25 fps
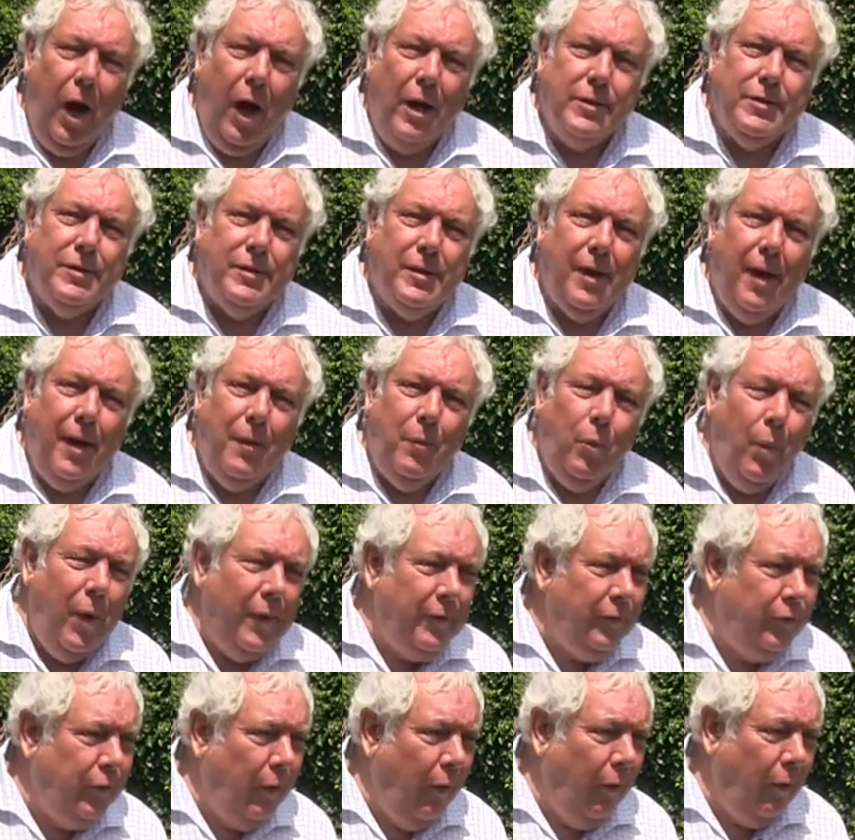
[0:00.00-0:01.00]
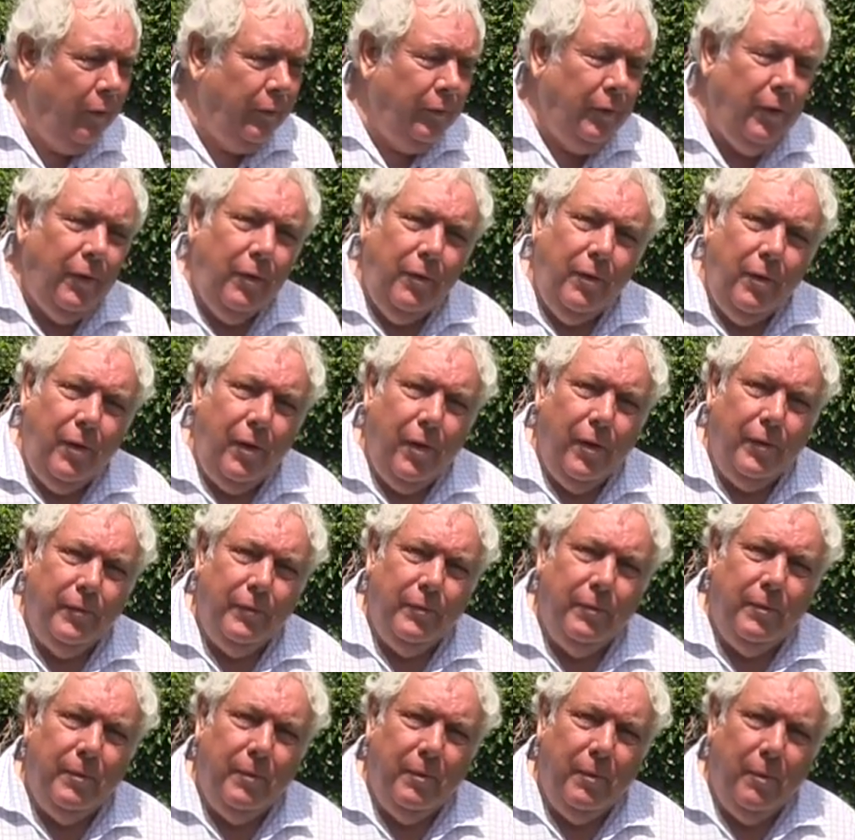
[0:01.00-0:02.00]
As time went on
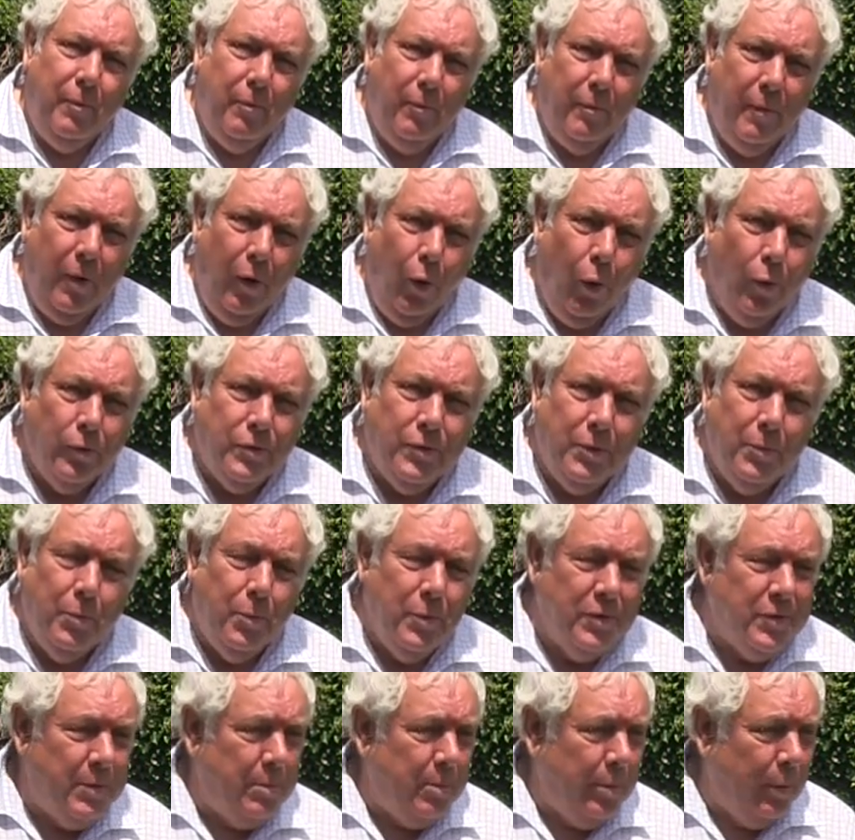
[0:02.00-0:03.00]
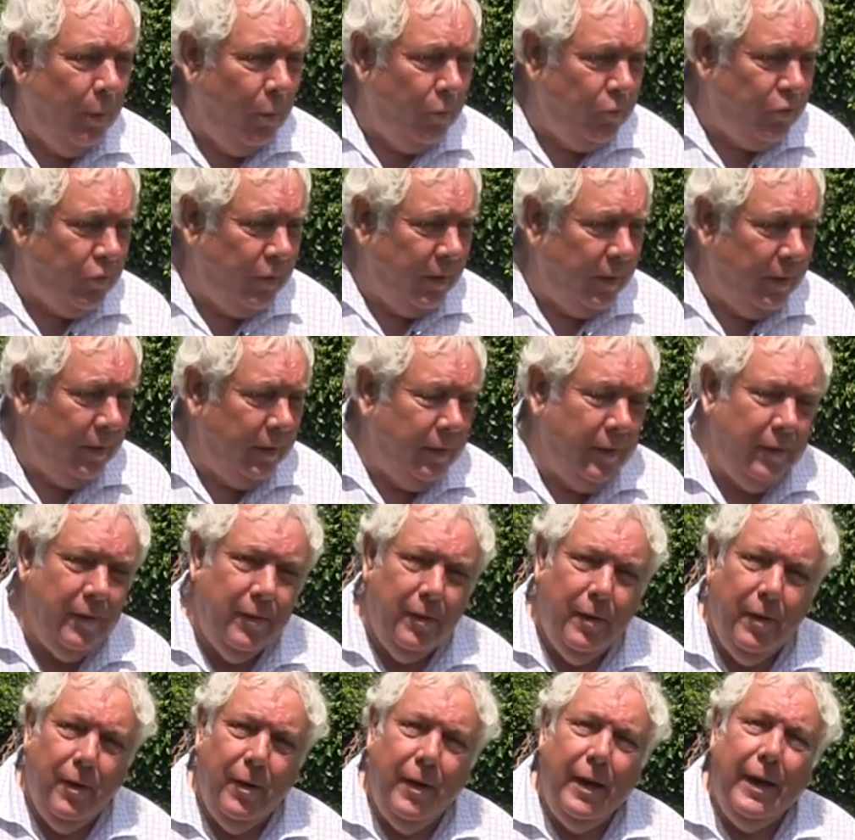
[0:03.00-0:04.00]
and autumn was approaching,
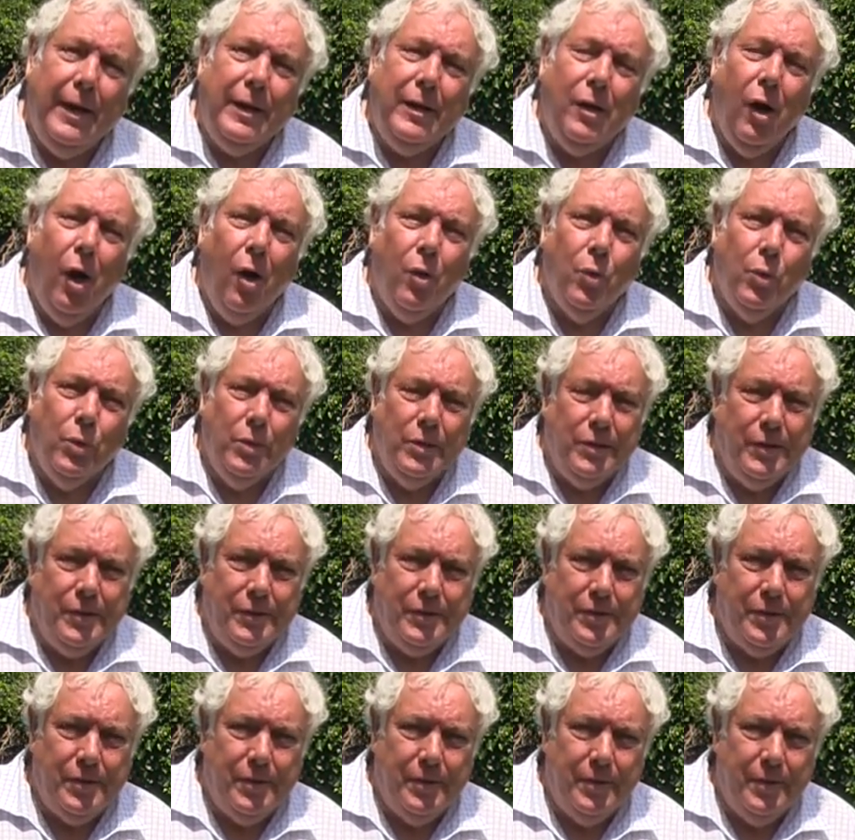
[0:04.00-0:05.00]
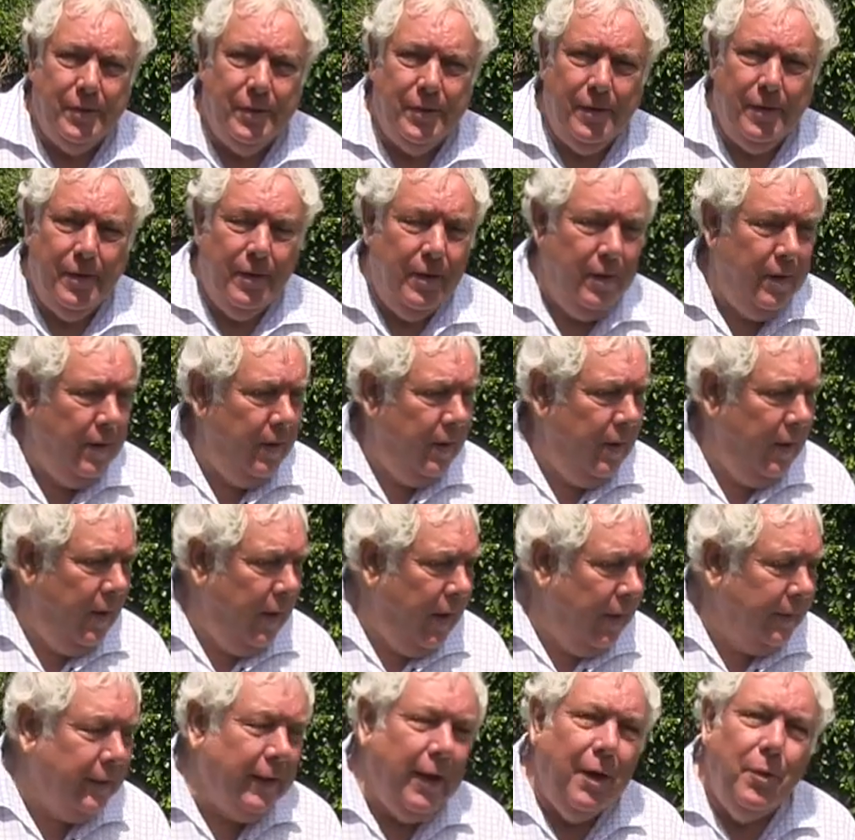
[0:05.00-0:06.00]
it got worse,
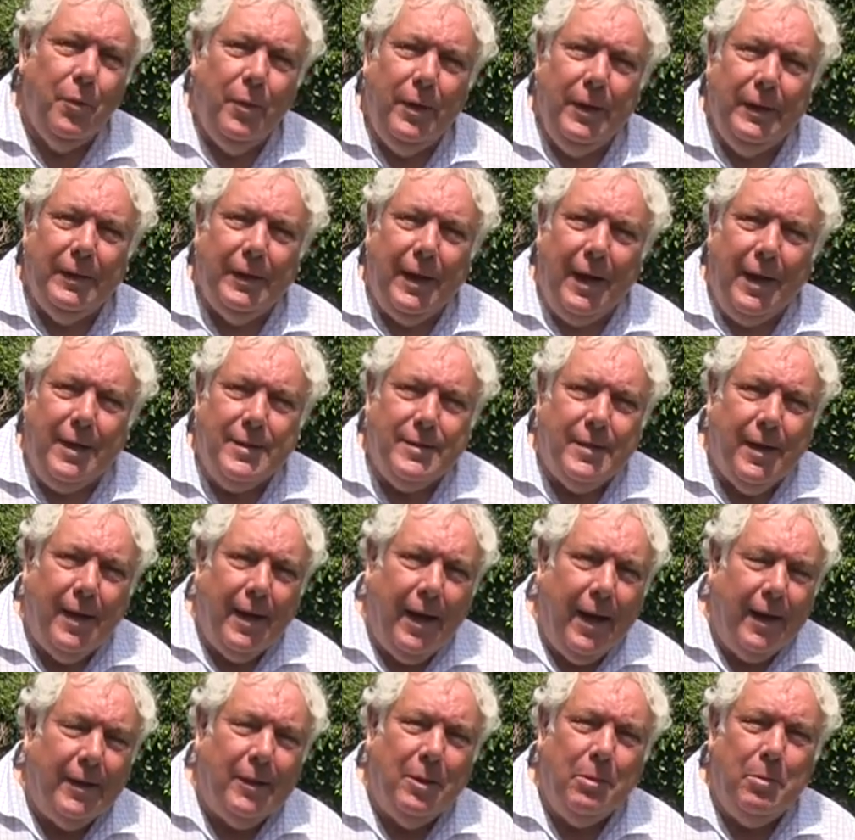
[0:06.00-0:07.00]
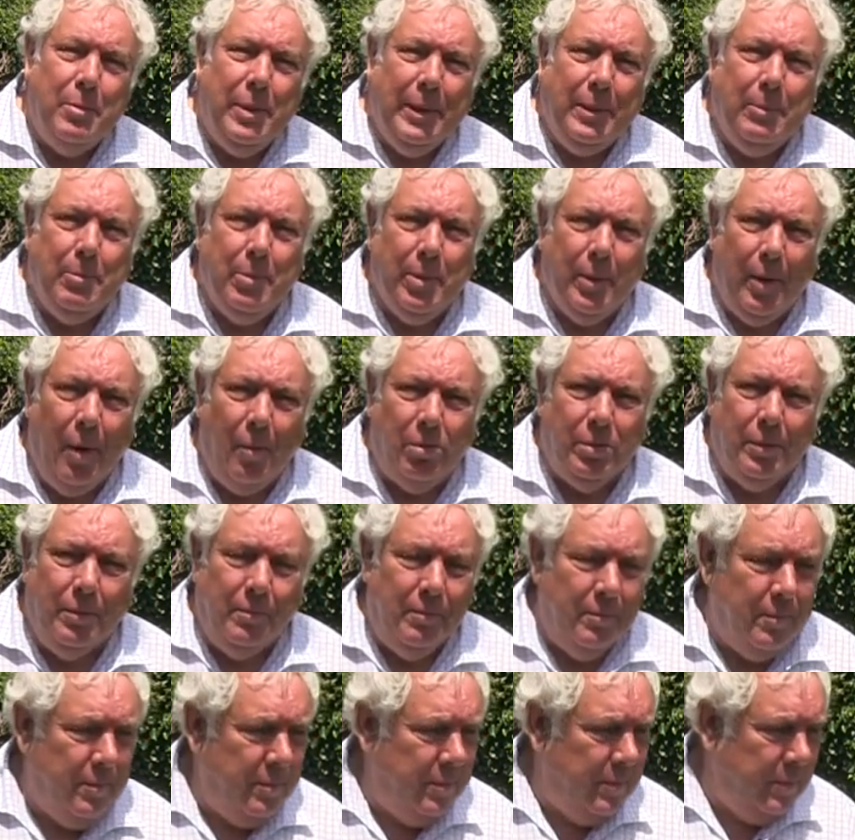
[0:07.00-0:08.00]
and I realised I had a big
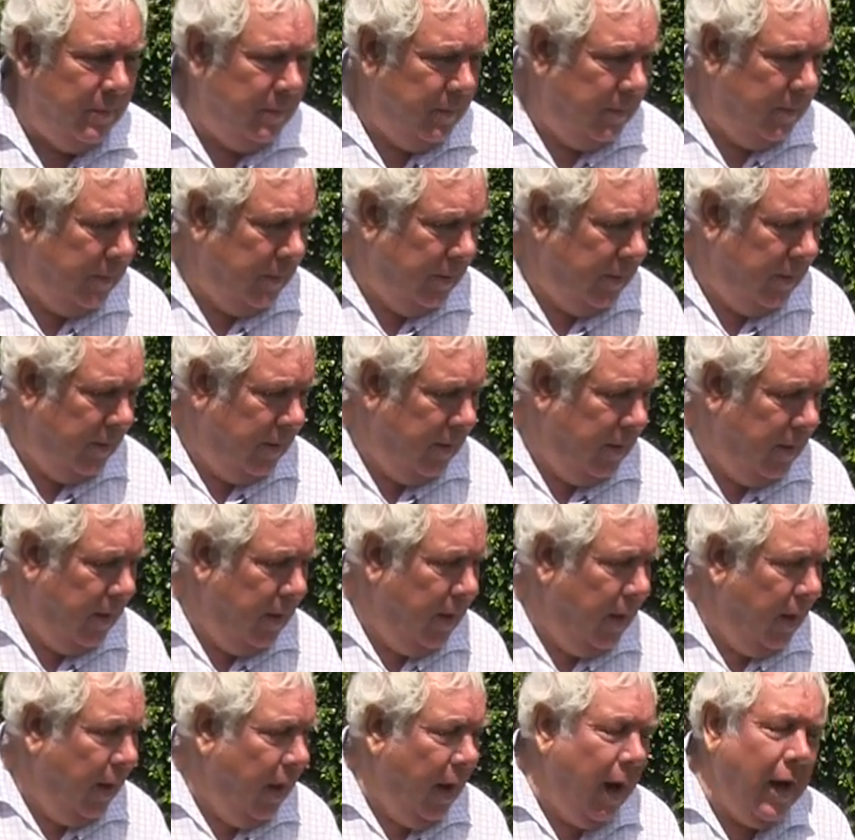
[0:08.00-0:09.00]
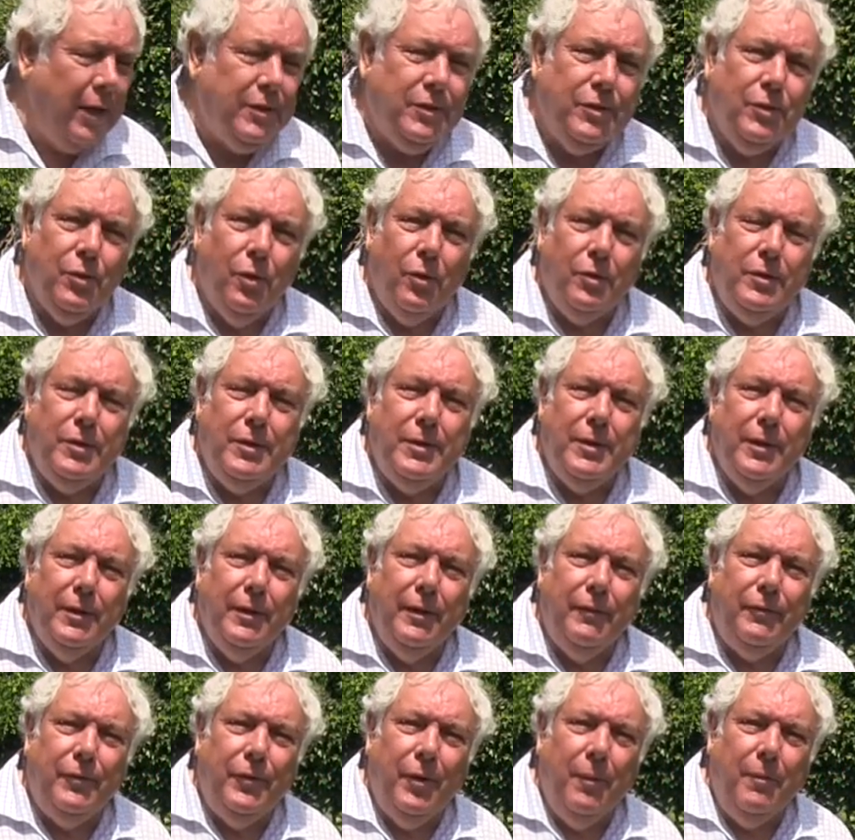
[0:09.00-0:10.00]
problem. I started to
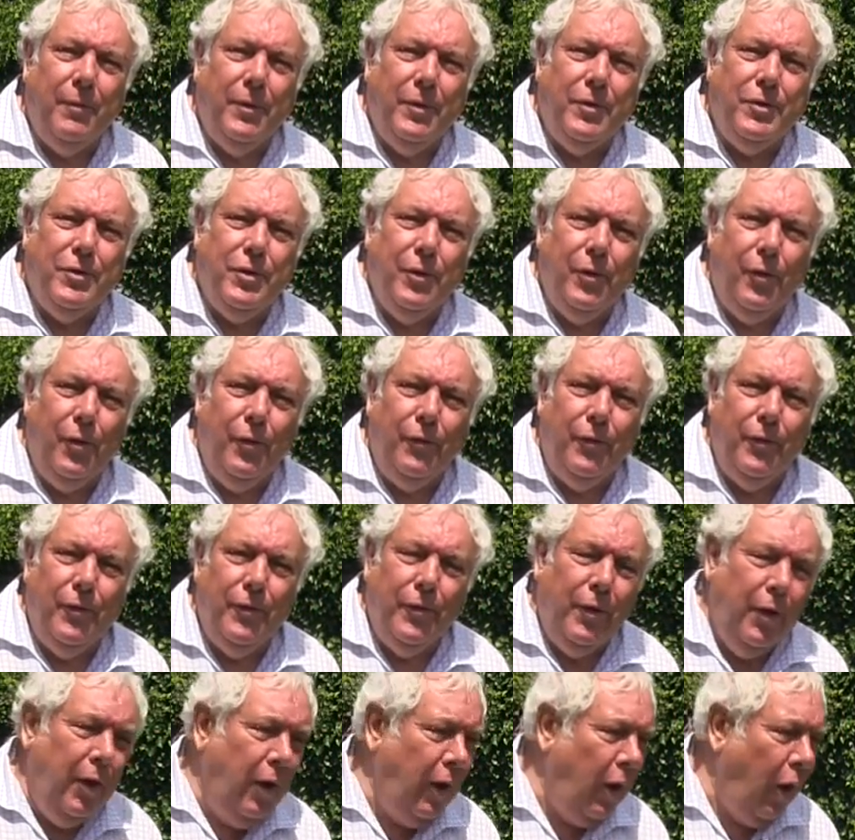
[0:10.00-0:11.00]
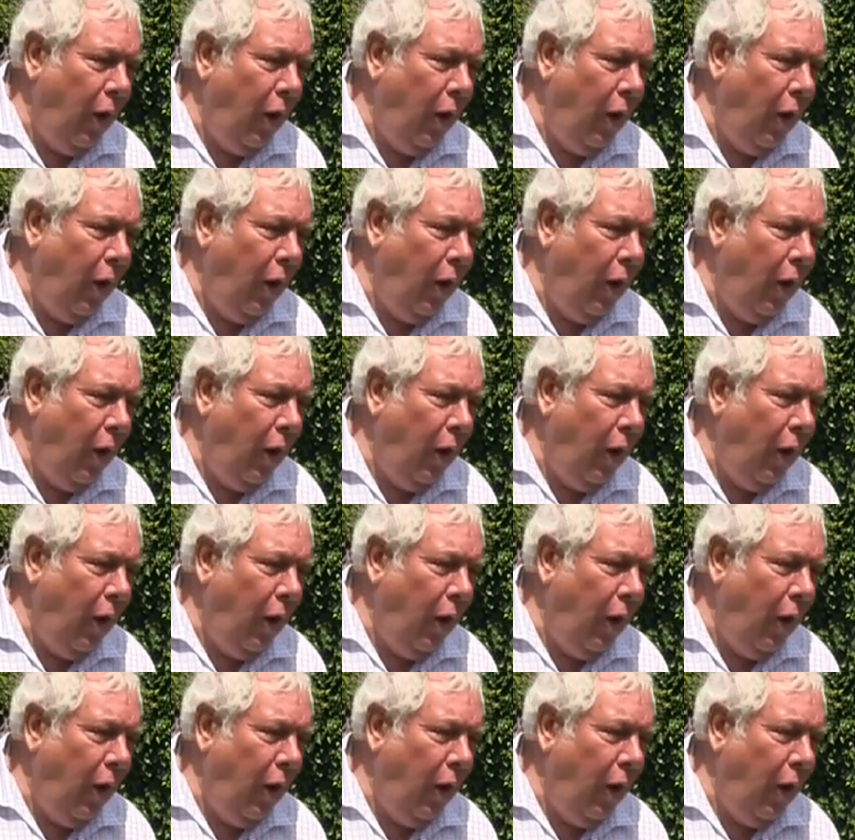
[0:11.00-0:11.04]
lift up the turf and the